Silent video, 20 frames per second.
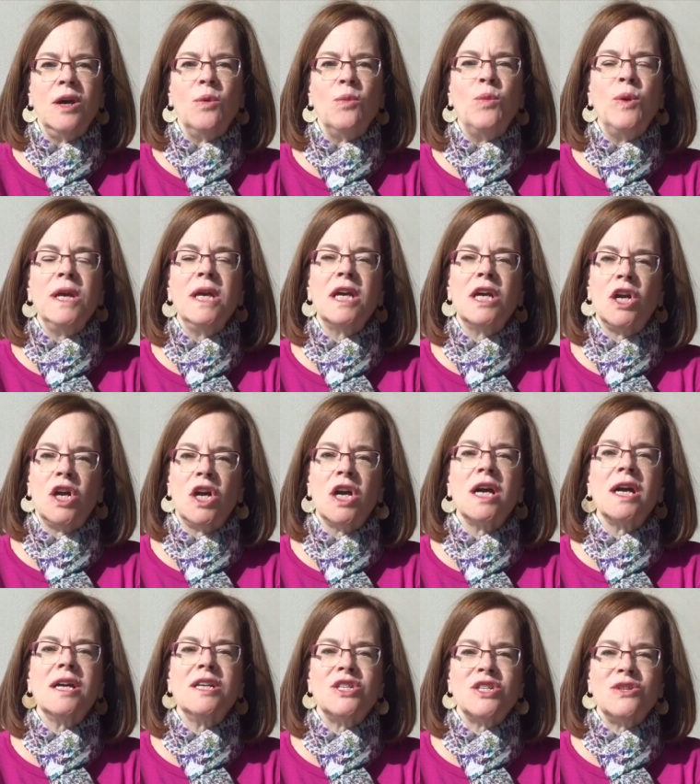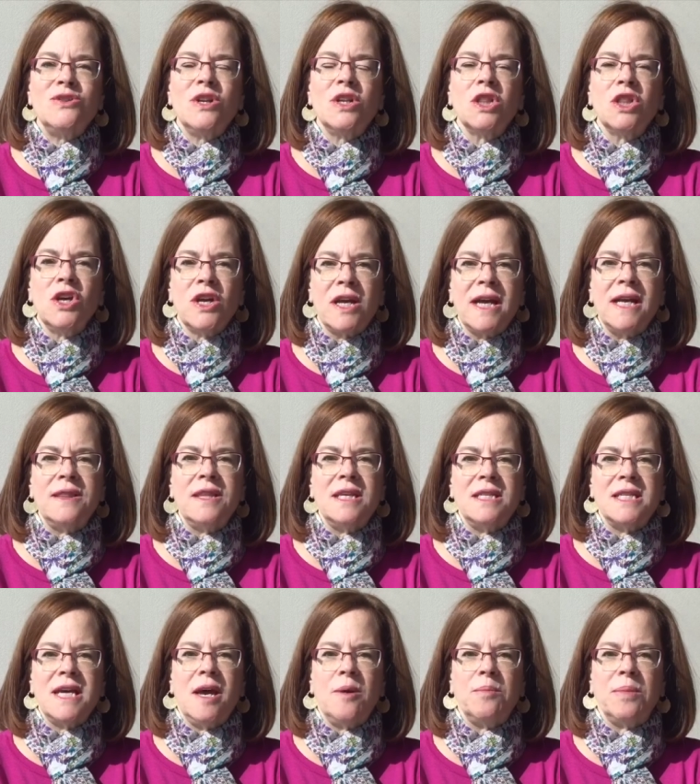We encourage you to look at the
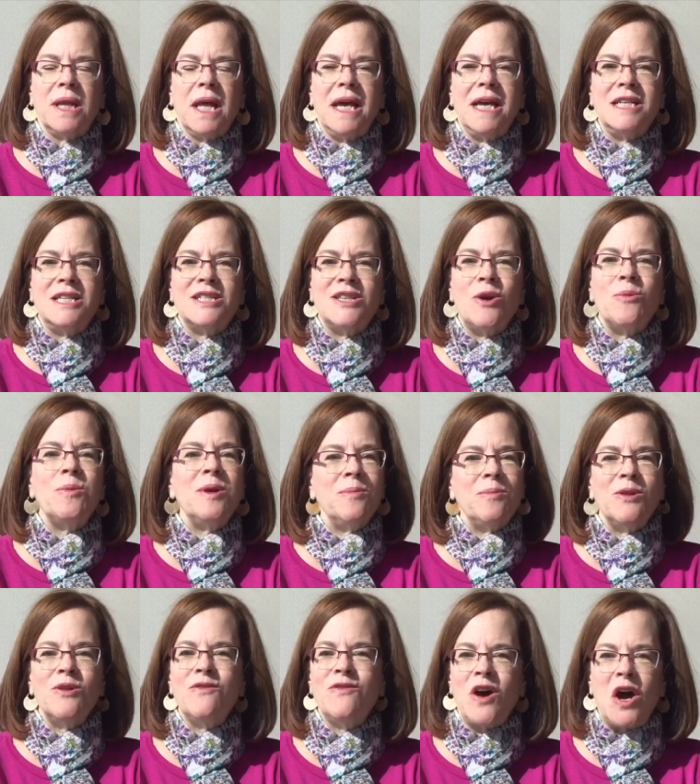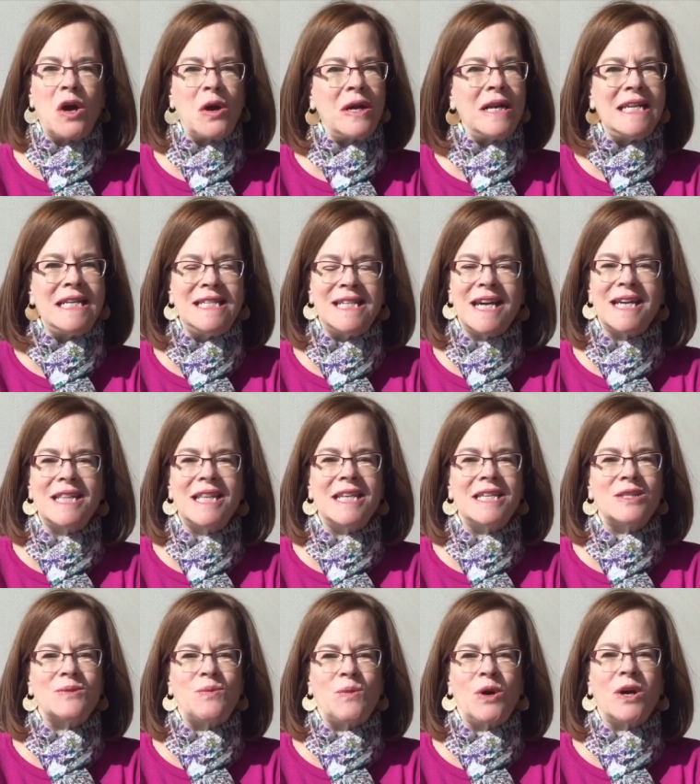templates. There are people who've already done
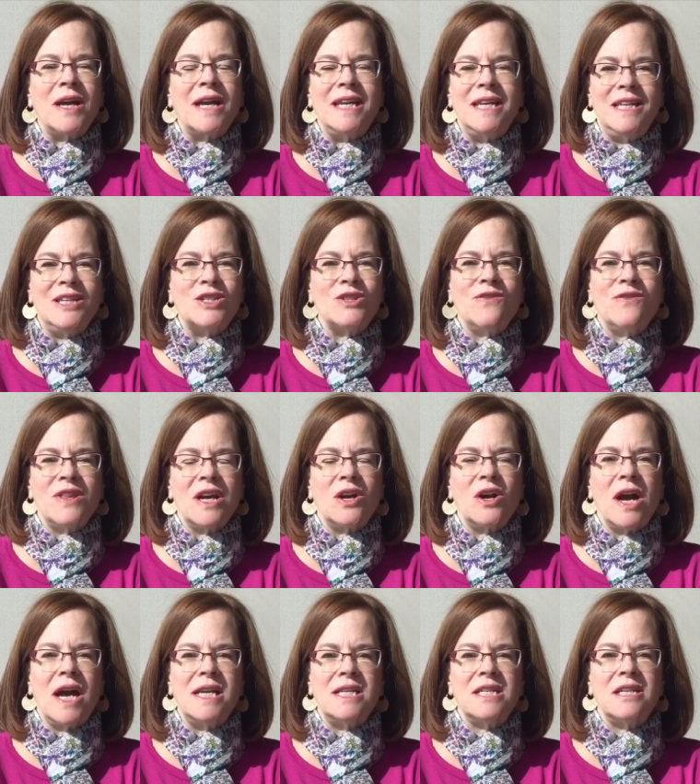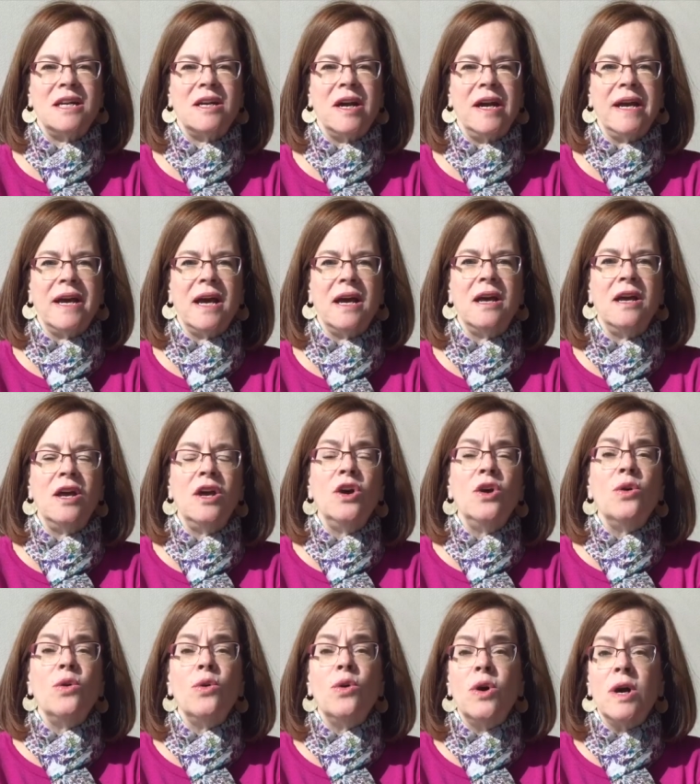this work in each of the criteria,
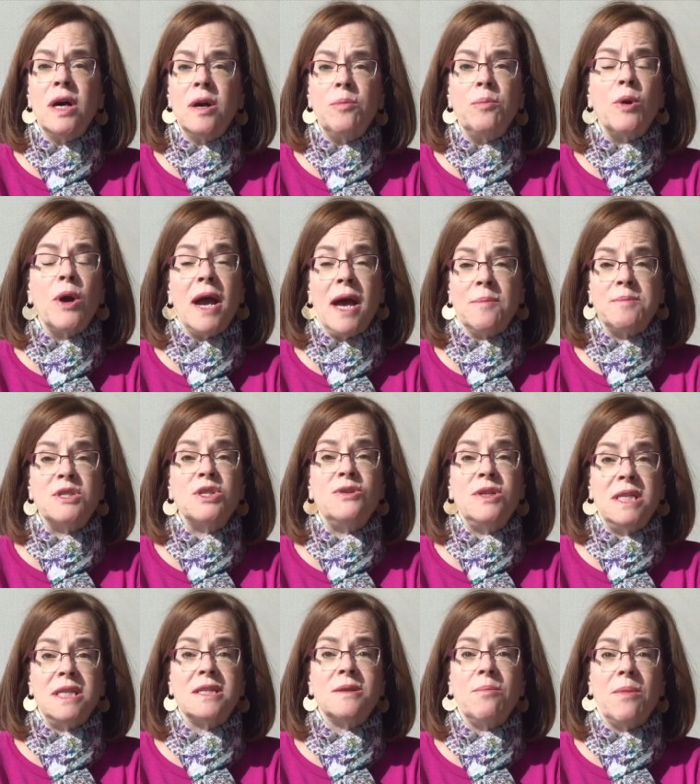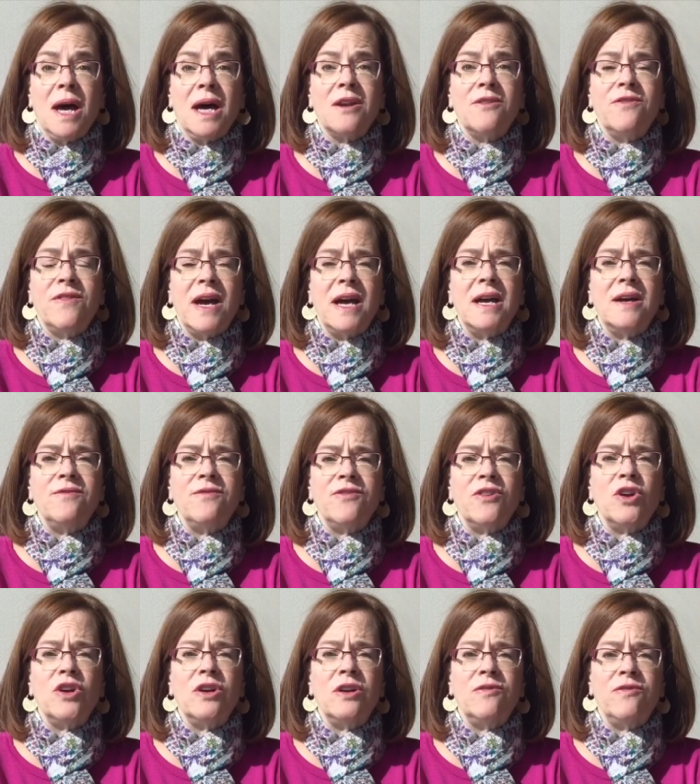or perhaps you need to modify it
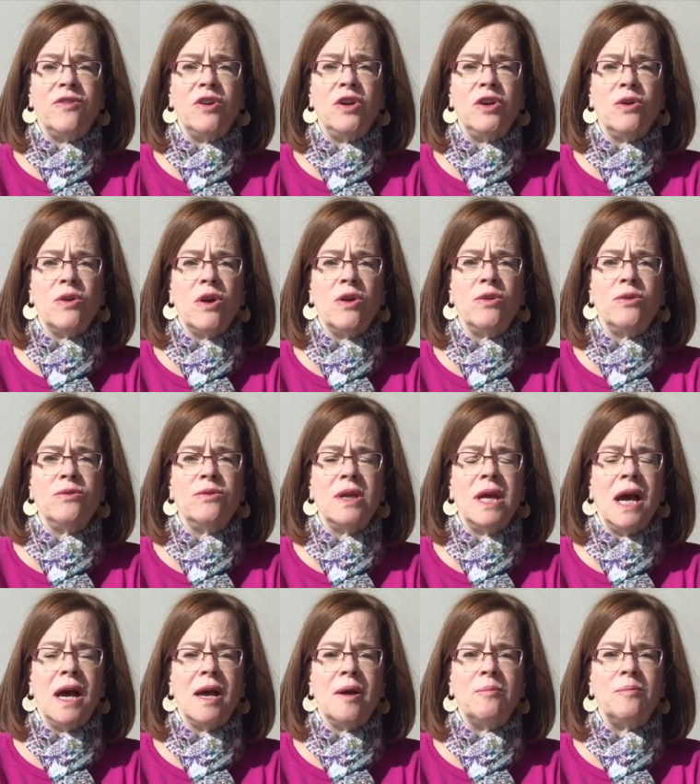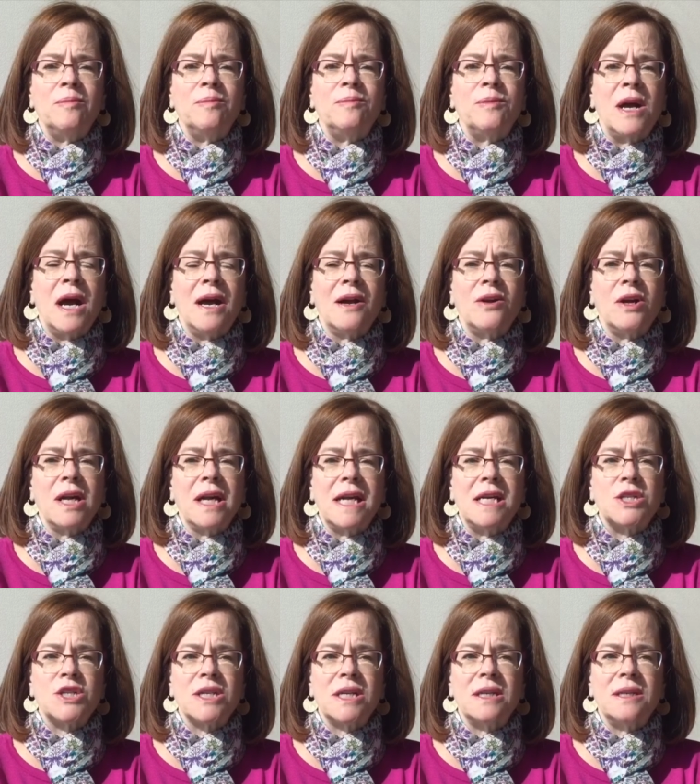for, for your own um,
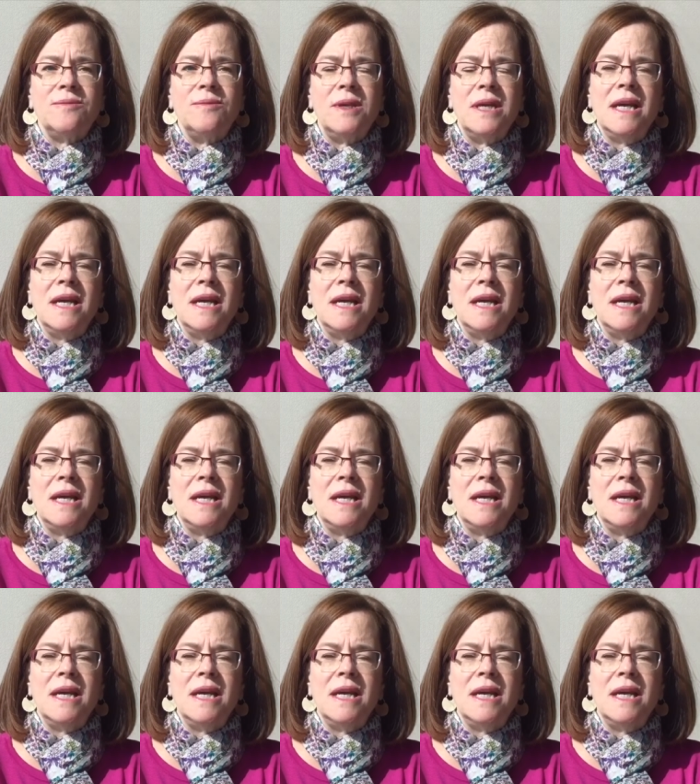congregation.